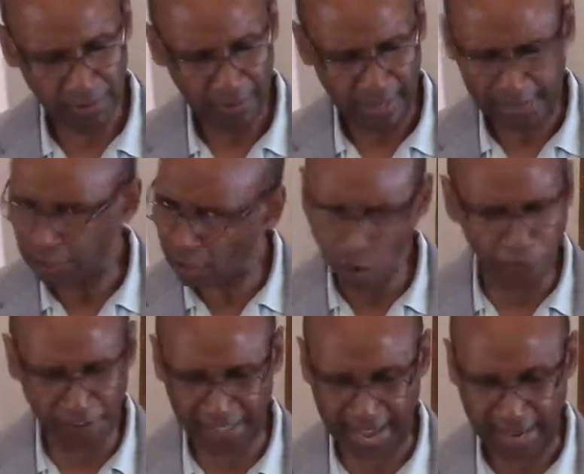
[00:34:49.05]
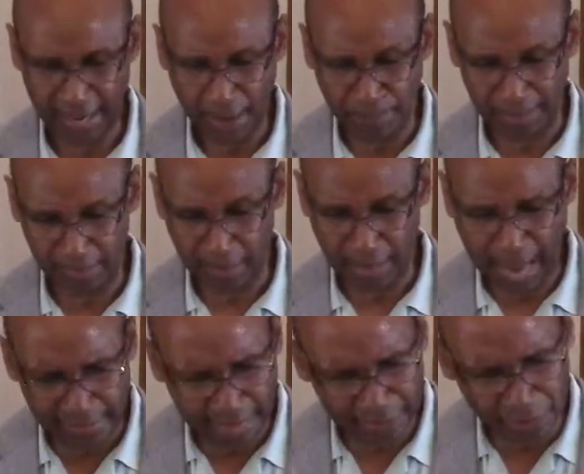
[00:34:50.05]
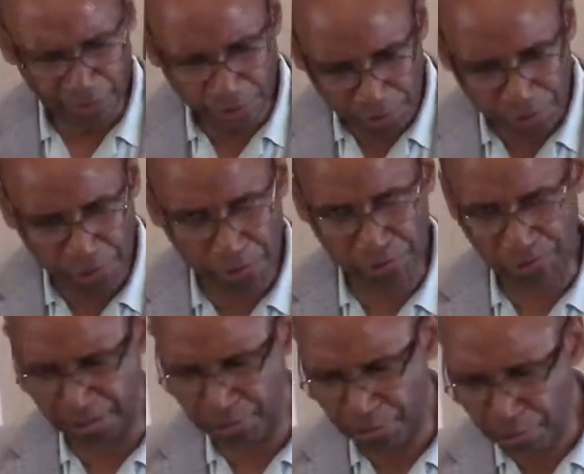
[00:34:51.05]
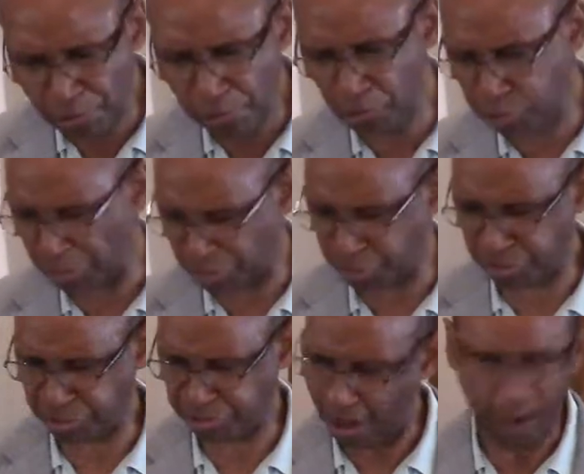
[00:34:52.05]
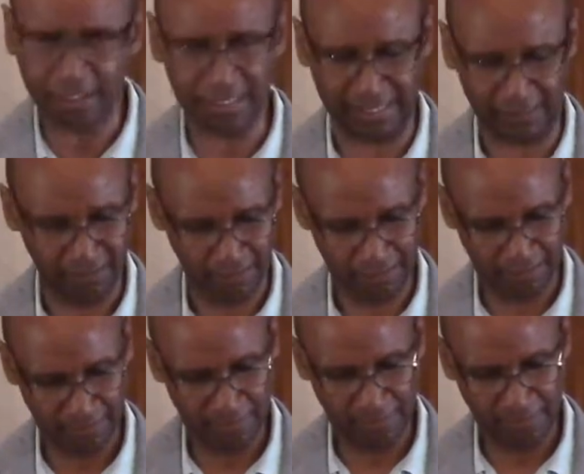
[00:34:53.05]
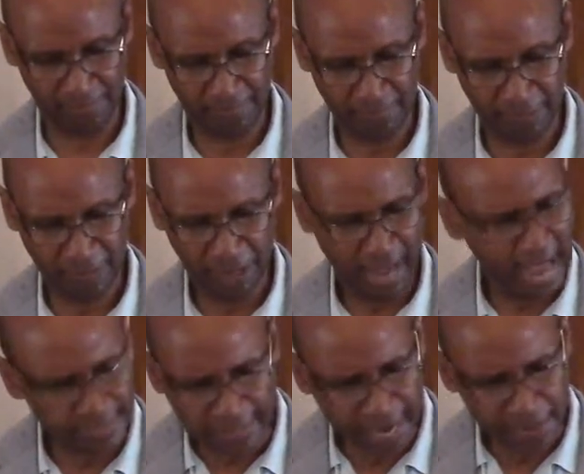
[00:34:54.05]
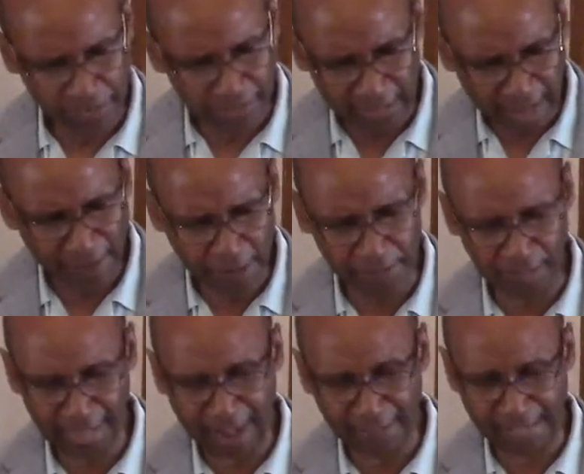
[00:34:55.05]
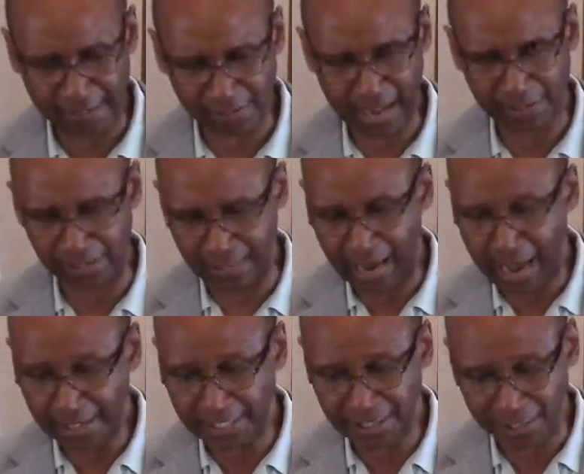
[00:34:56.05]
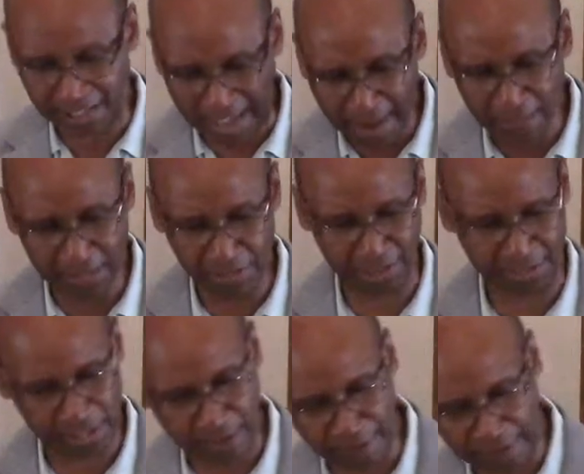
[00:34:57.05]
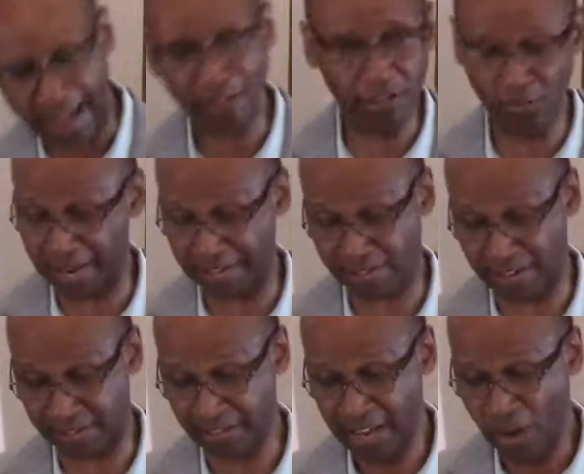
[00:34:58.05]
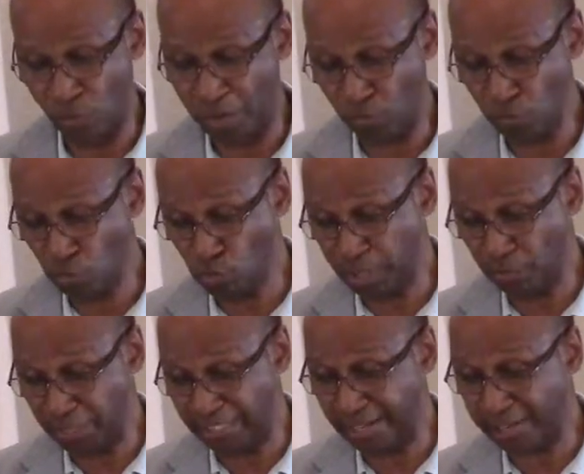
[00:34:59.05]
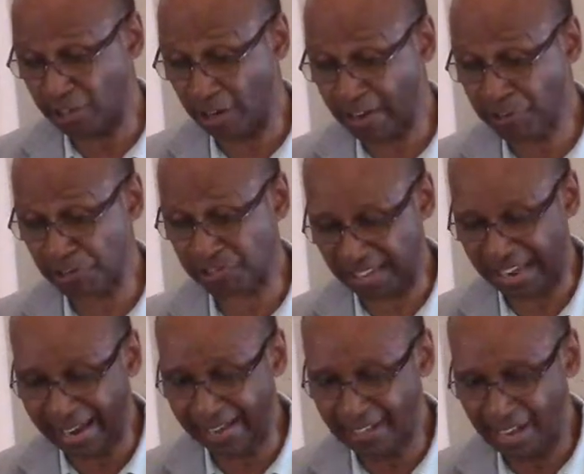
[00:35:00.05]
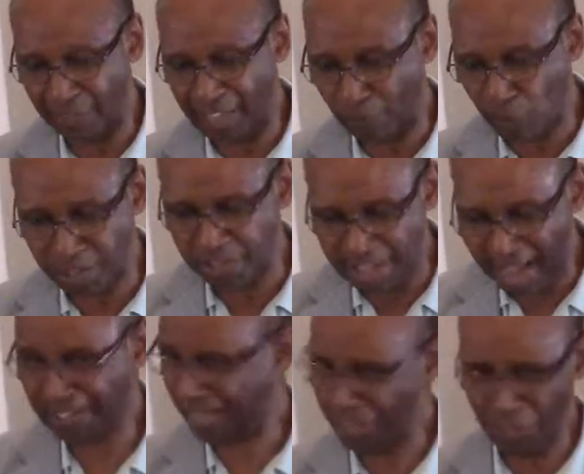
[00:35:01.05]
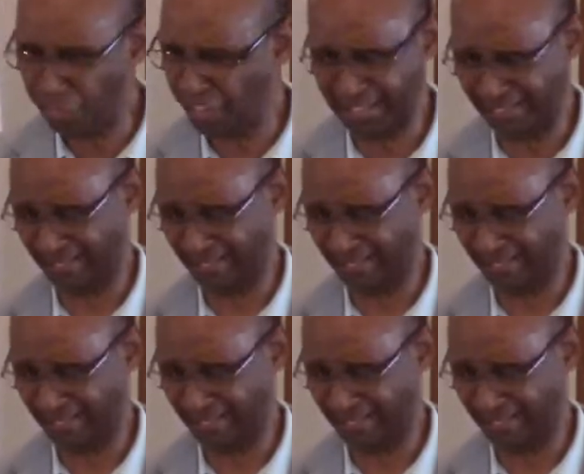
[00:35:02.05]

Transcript: I didn't go for that. But and, and the news, the news was startling. and, and beloved, beloved, as, as God examines us and evaluates us, we, we, we need to understand that we're not healthy.